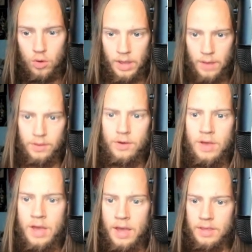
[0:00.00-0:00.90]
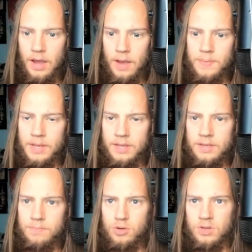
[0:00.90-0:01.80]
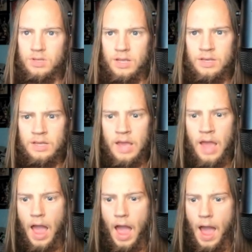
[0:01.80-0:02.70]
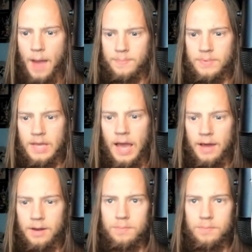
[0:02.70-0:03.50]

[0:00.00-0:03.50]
down here, type in percentage, app data